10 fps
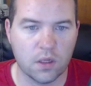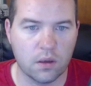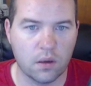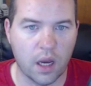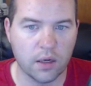
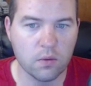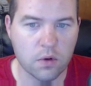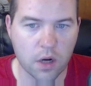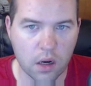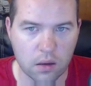I don't
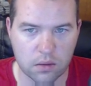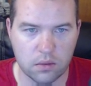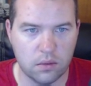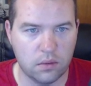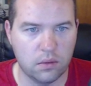know.
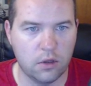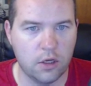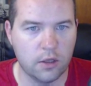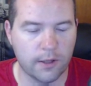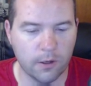
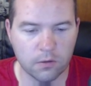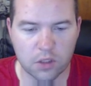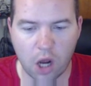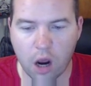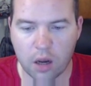They don't
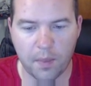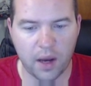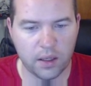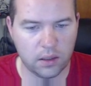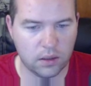talk
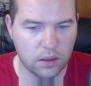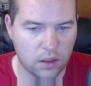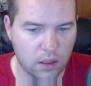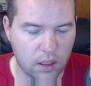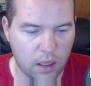about it,
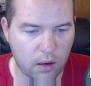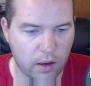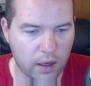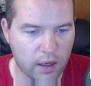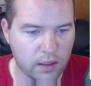
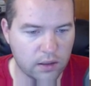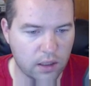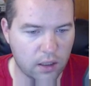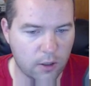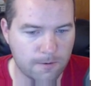and
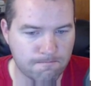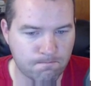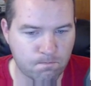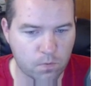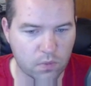
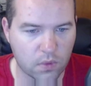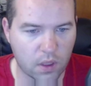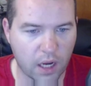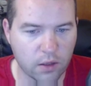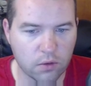
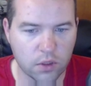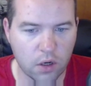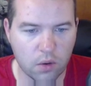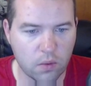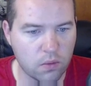I don't
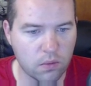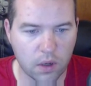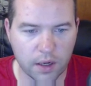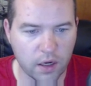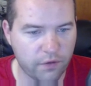know
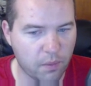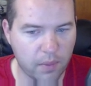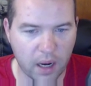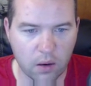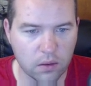enough
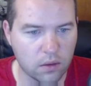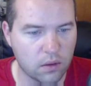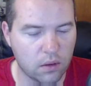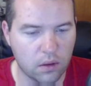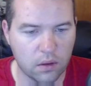about
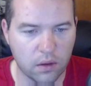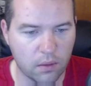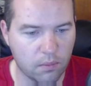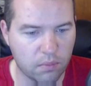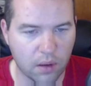
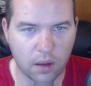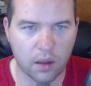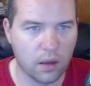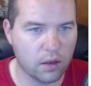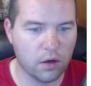
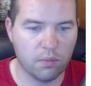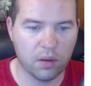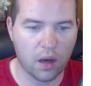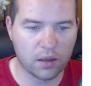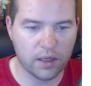
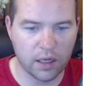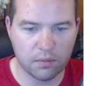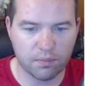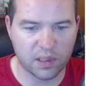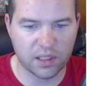BlockNet
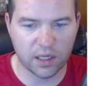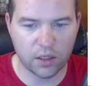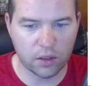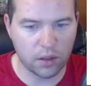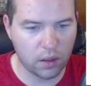in
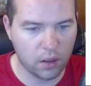particular